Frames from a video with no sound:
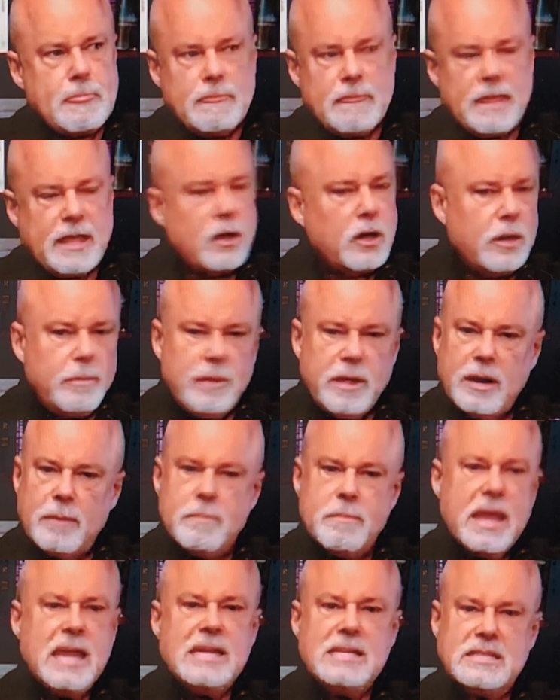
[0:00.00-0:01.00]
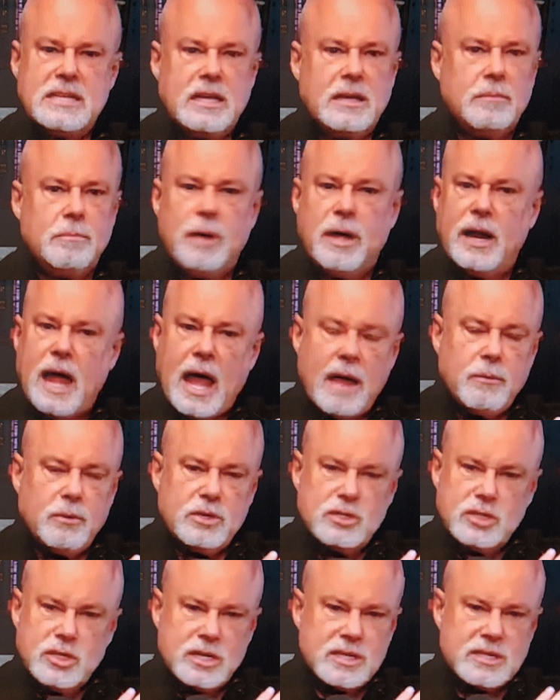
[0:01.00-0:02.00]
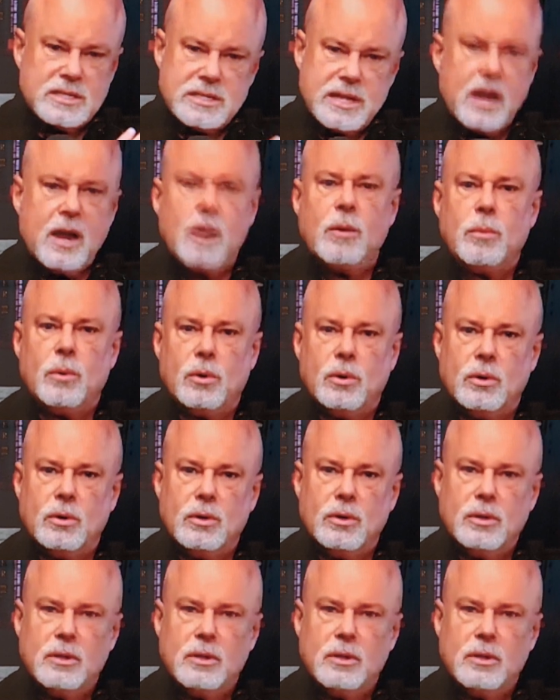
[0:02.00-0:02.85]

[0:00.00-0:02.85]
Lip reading: they could have been amazing, but I was just terrible.